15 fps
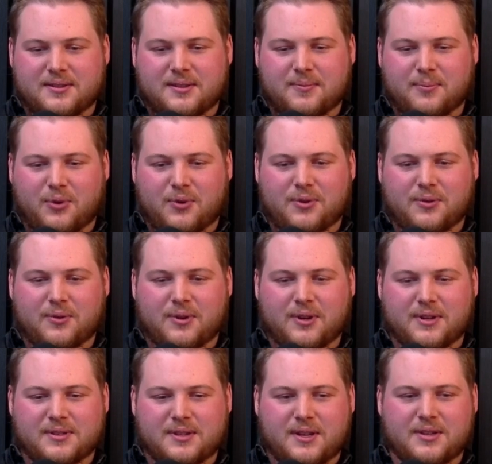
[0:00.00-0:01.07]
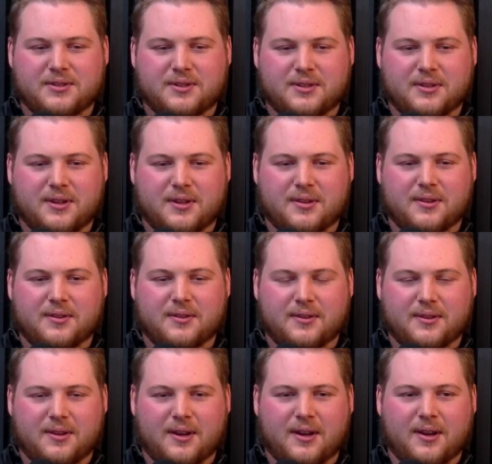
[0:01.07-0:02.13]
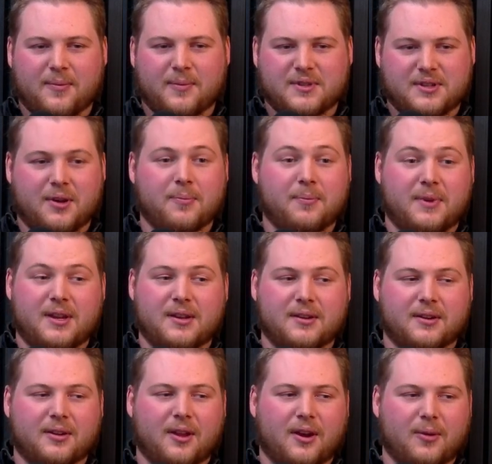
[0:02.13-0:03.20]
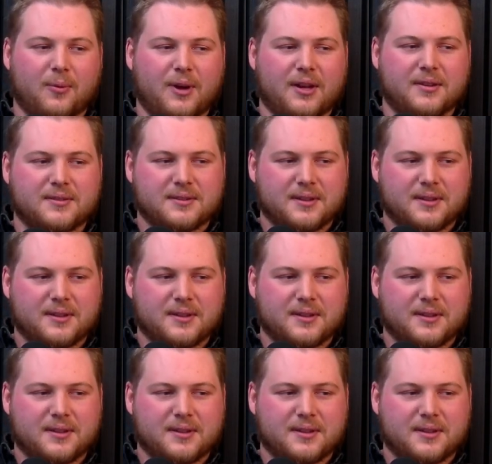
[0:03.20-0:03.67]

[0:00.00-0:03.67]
an important organization and has helped me in a lot of ways.